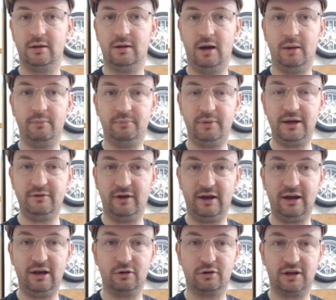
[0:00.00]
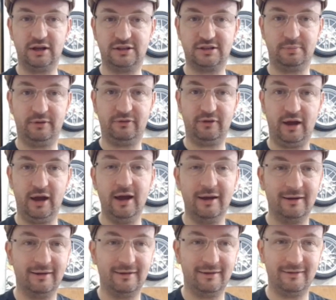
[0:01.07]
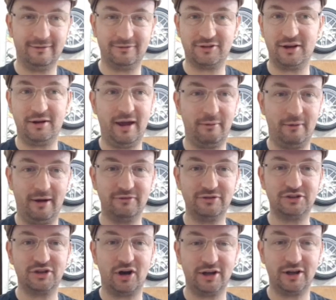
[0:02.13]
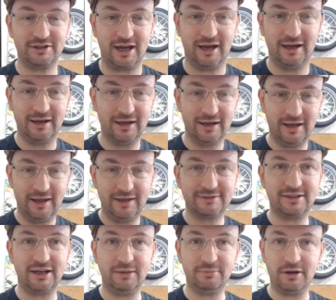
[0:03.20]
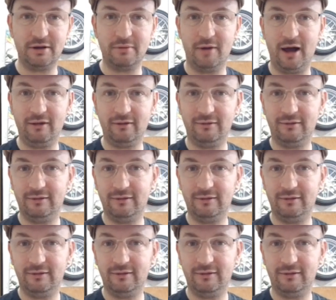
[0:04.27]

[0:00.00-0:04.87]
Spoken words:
I'm being really lucky, to be fair. I don't know how I haven't died yet. Still, I'm doing well.